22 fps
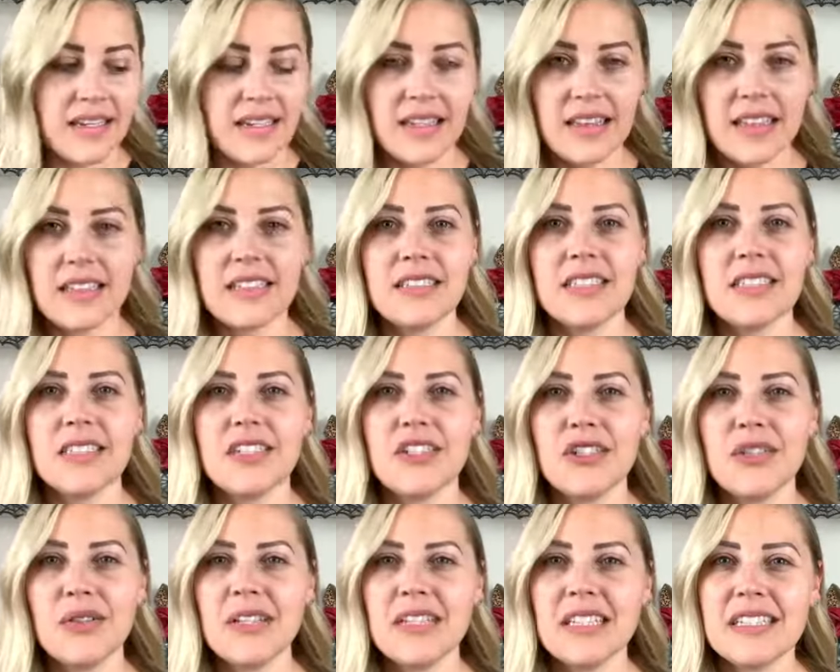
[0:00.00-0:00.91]
Let's get
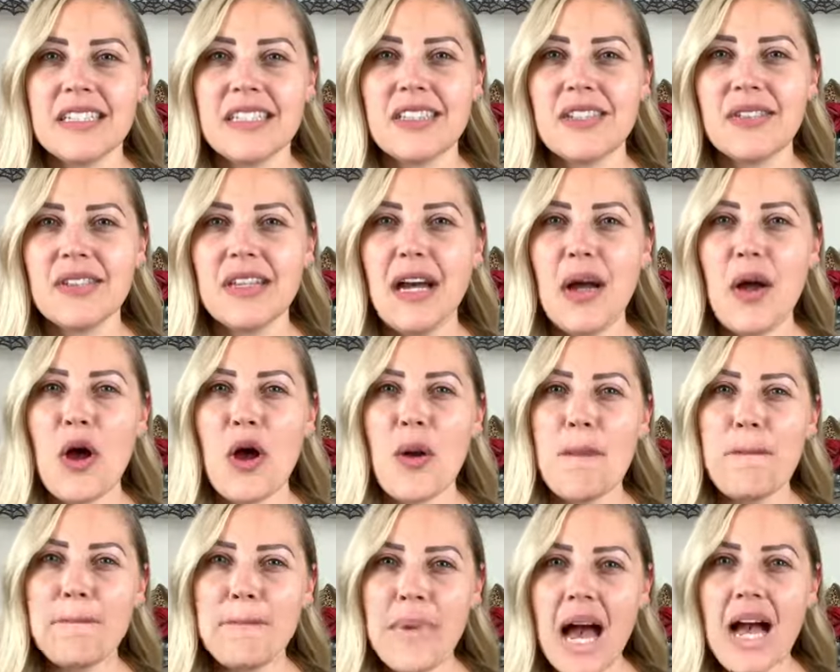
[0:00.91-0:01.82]
to it, let's do the
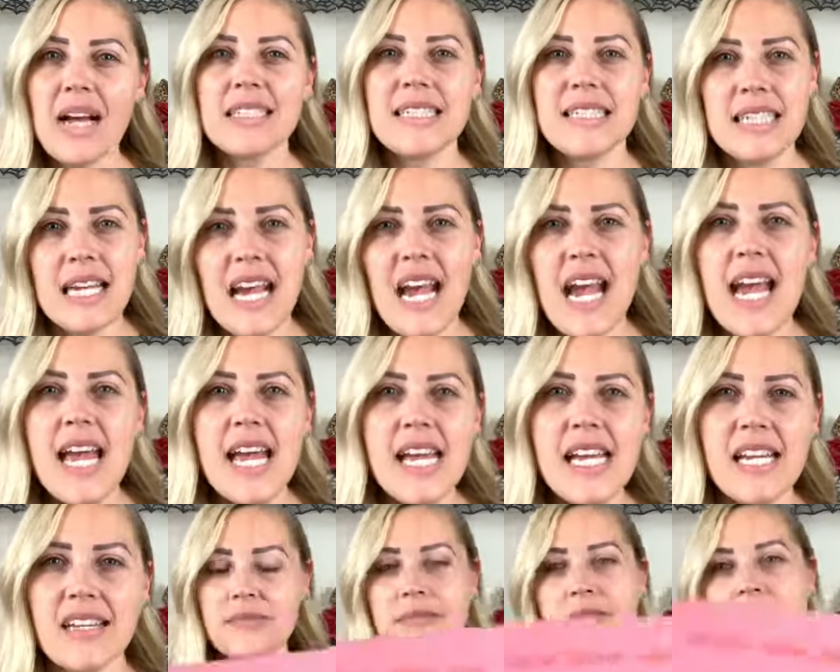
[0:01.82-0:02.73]

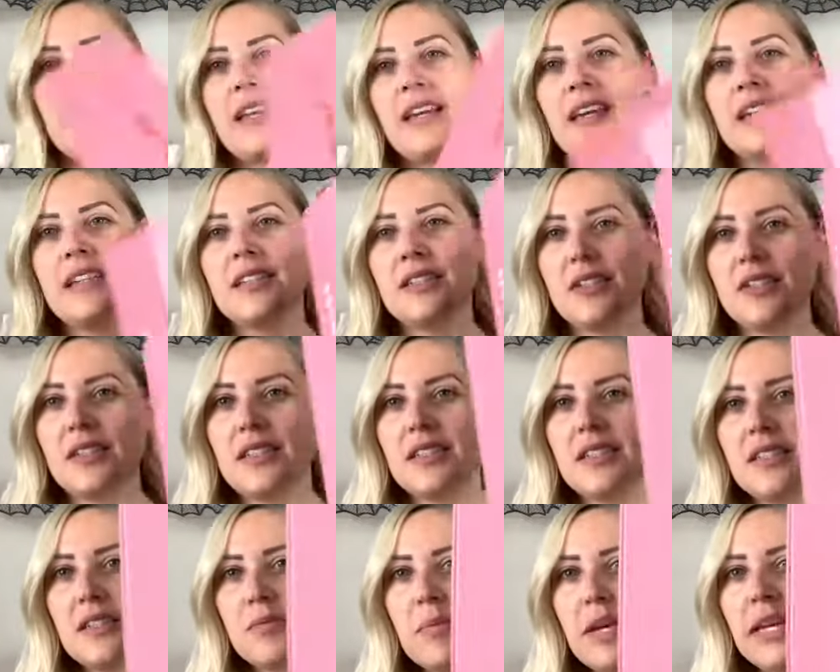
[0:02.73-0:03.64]
unboxing. So this
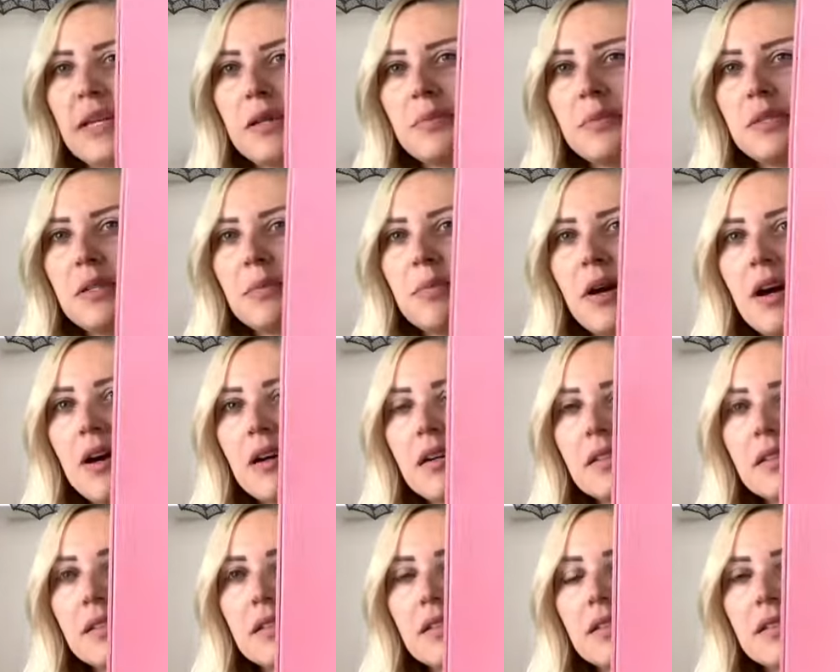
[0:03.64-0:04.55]
is my Ipsy
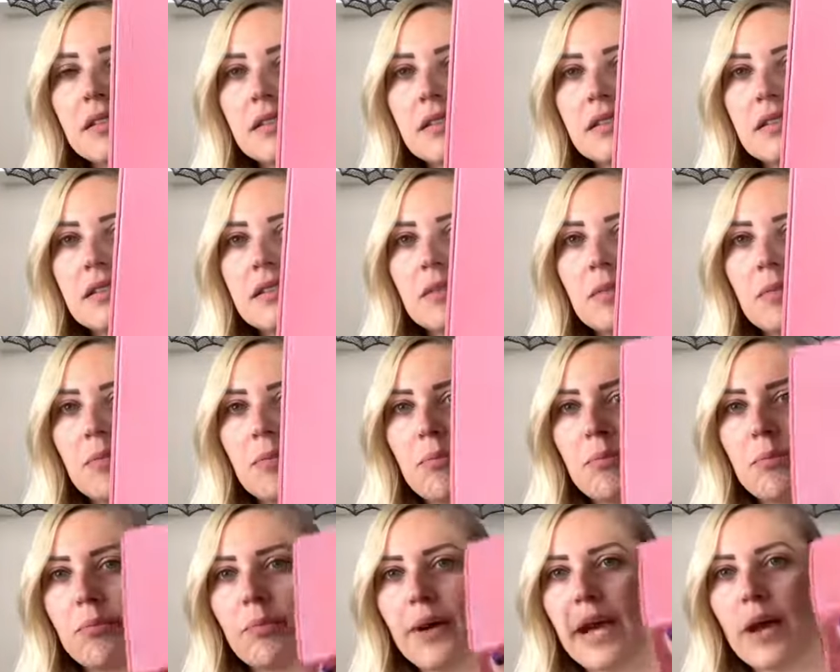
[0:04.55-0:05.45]
box.
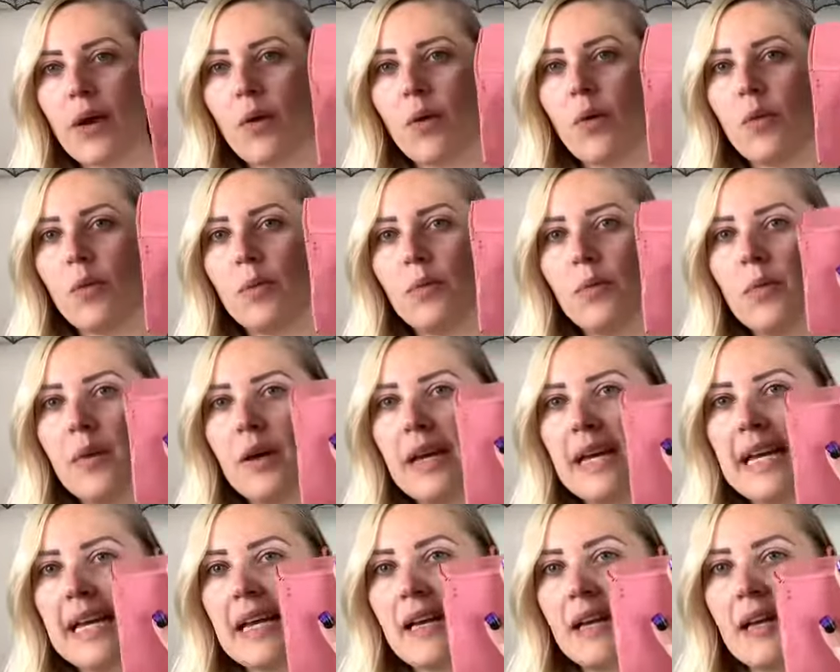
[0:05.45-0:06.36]
Brown,
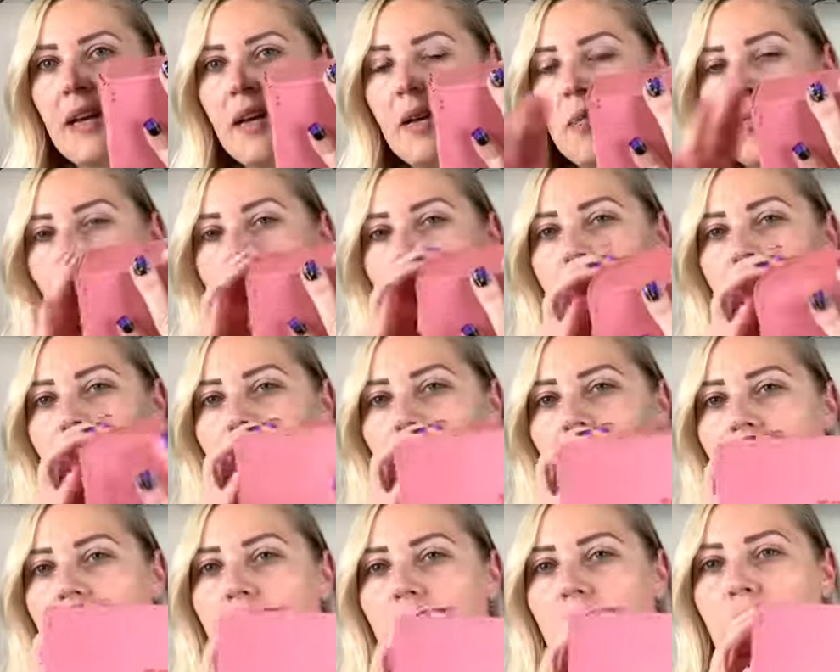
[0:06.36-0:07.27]
brown
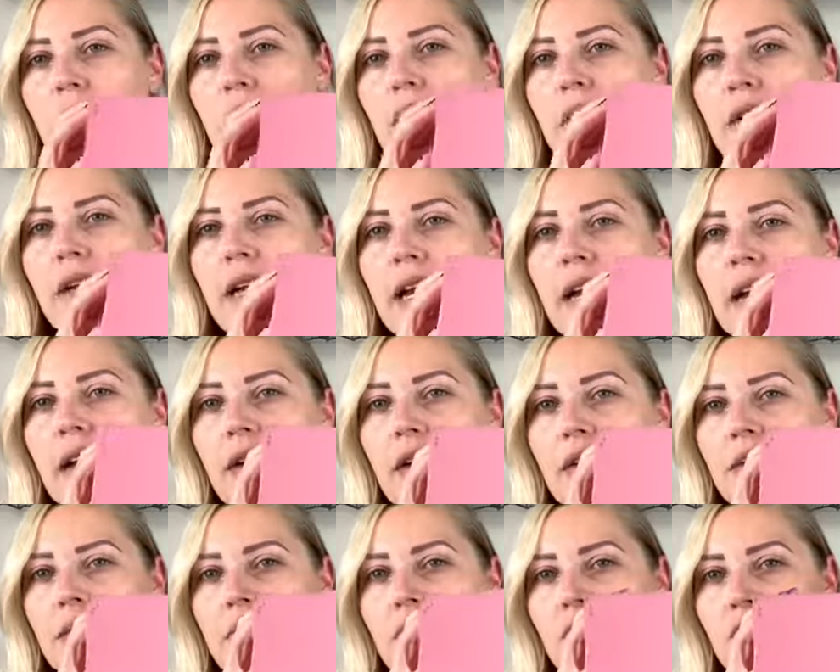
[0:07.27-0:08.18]
chicken, brown
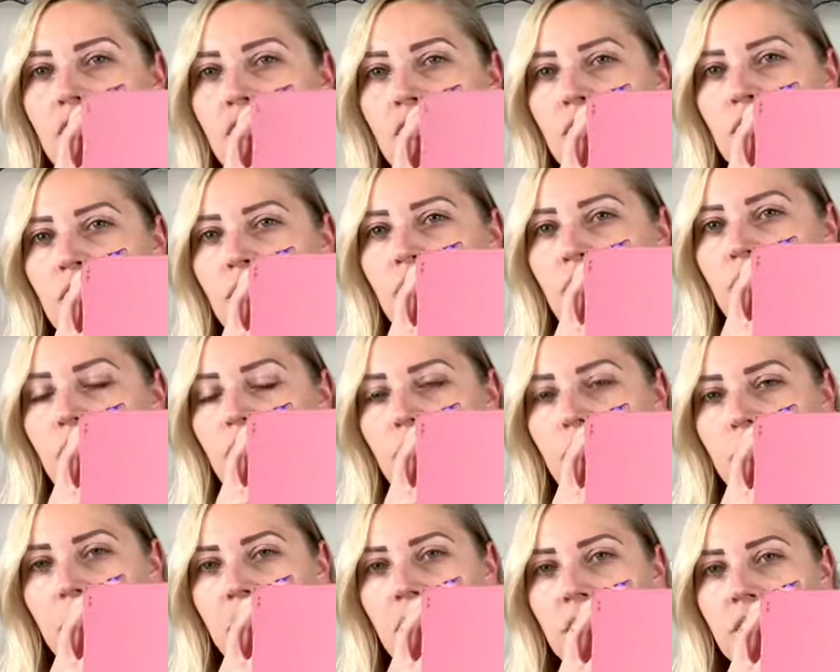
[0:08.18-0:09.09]
cow, to you
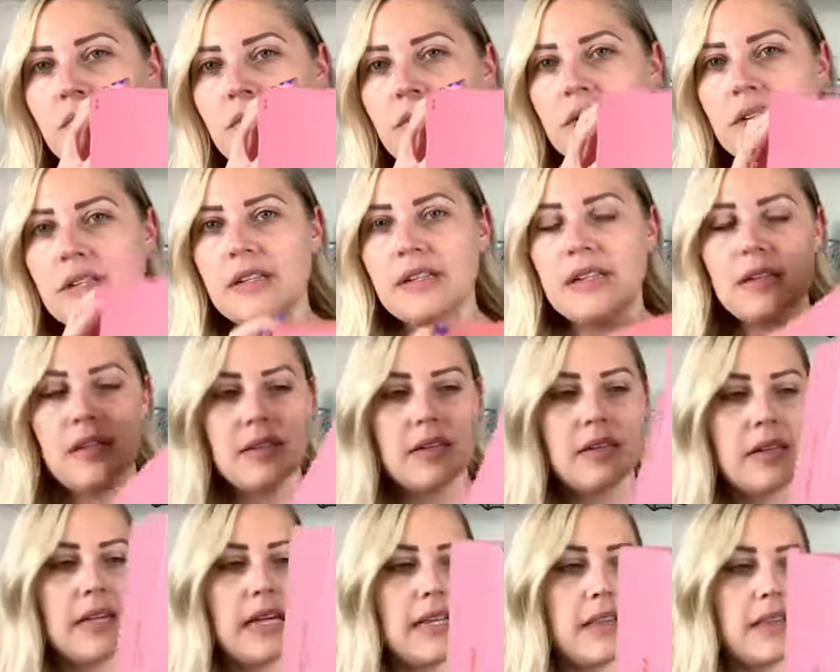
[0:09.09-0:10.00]
from you.
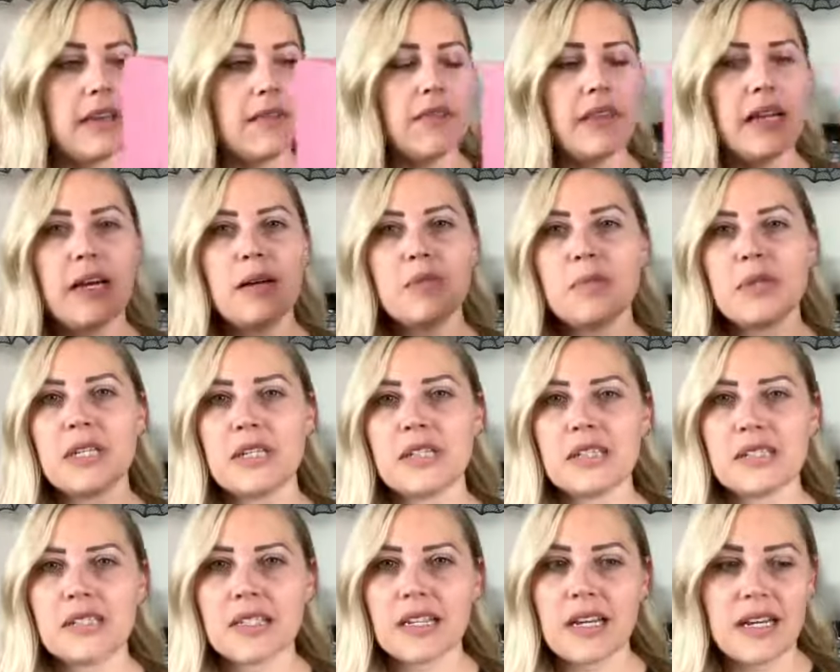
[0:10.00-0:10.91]
I love that because
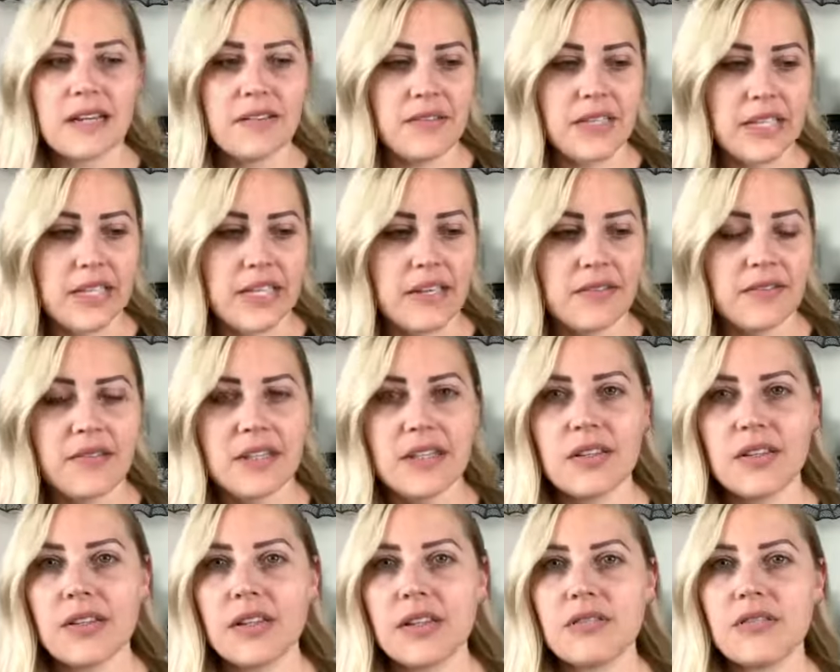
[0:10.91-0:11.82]
it's kind of a gift that
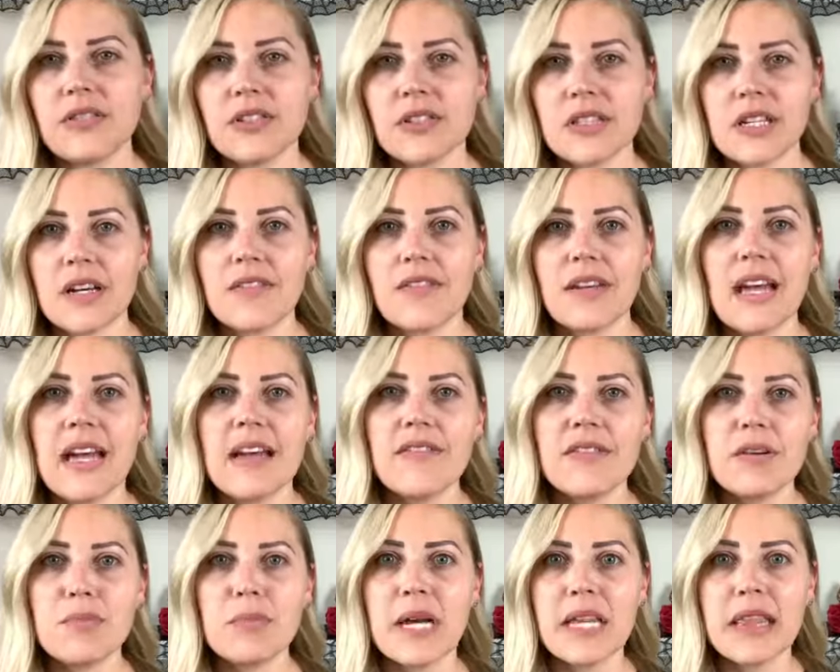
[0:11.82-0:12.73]
you give yourself
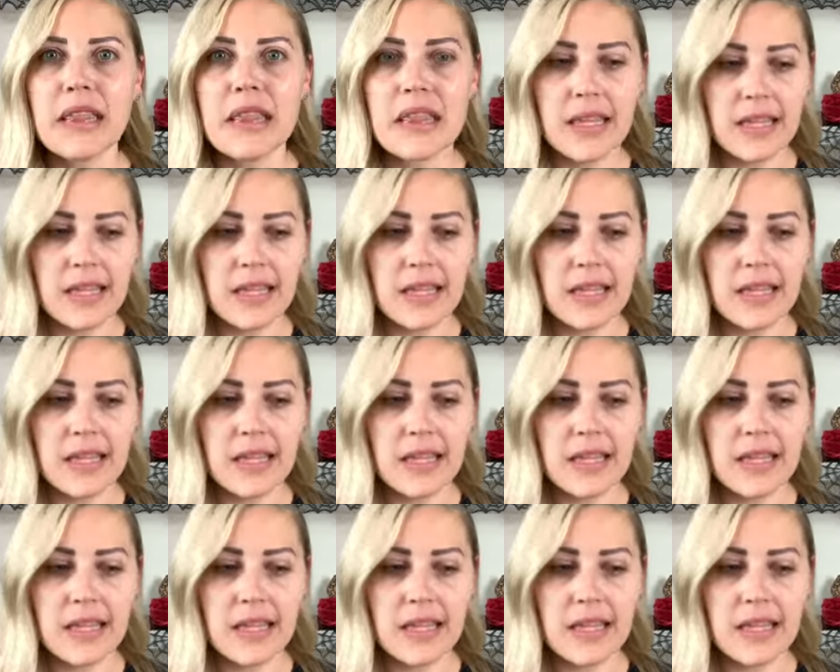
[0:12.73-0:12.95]
every month.